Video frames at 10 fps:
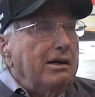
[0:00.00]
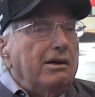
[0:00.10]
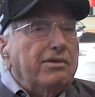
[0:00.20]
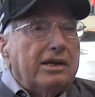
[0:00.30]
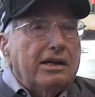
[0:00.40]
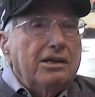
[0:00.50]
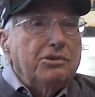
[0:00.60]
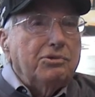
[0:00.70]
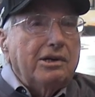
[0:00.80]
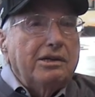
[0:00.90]
All of our
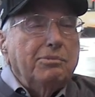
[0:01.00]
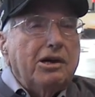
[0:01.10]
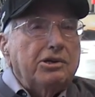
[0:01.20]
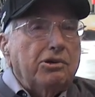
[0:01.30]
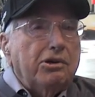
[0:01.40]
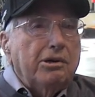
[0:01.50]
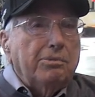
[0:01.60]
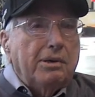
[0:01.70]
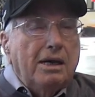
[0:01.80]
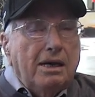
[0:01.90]
guns were in march
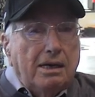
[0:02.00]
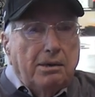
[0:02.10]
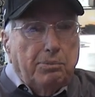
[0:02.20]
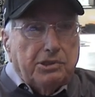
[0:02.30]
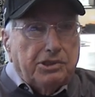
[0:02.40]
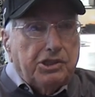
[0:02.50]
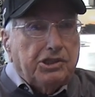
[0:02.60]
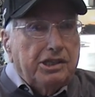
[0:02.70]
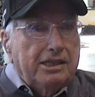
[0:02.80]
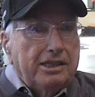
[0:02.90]
order
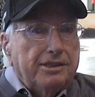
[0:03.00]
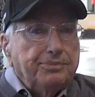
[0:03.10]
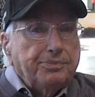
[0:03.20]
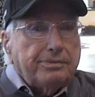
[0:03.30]
position and